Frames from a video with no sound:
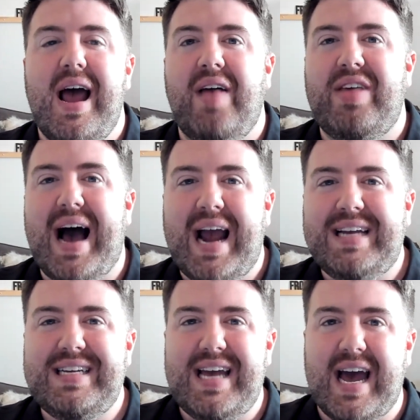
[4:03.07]
The
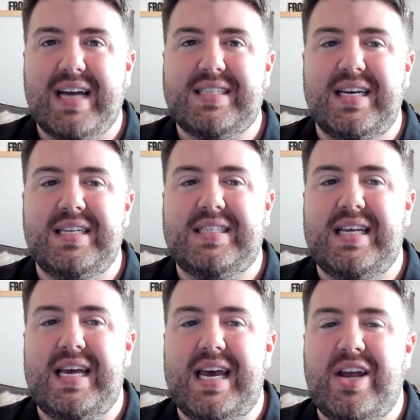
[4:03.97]
IDX is
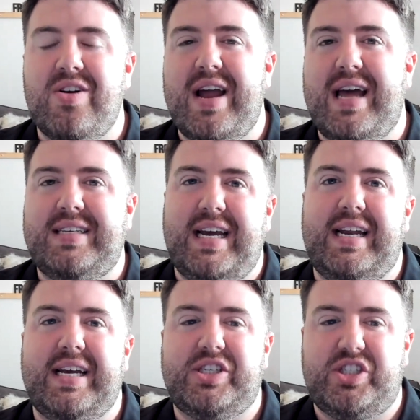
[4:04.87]
the Internet
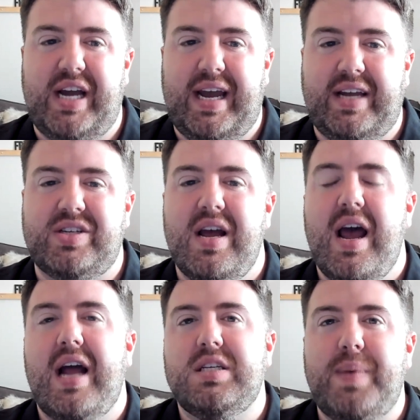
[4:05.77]
Data Exchange,
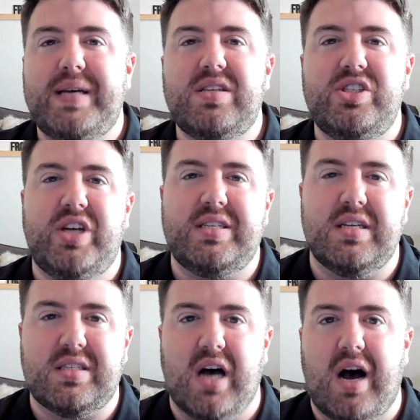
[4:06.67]
and it's basically just
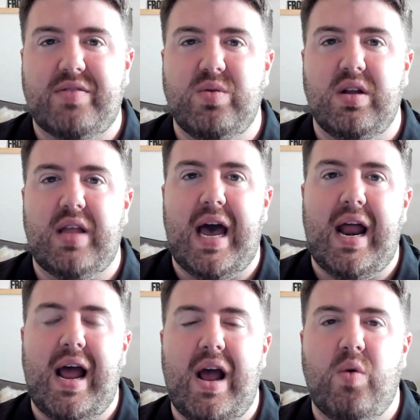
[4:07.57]
a software that
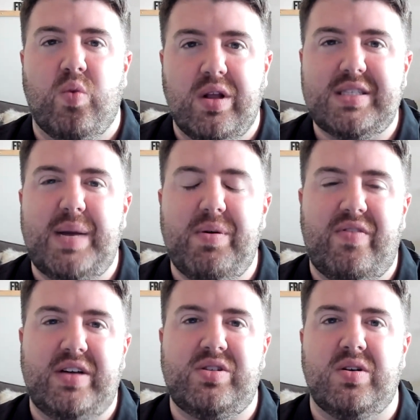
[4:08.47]
real estate
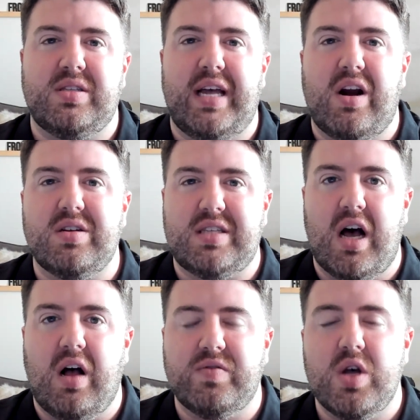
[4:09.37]
professionals like
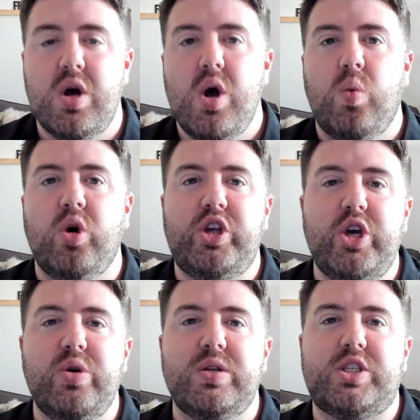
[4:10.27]
ourselves will
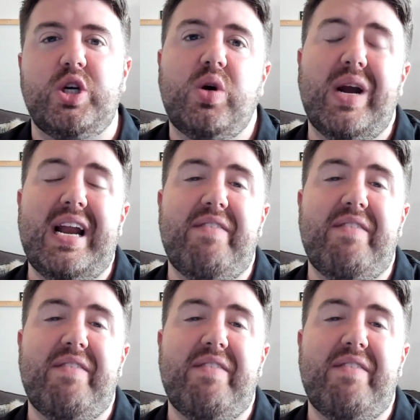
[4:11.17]
use to create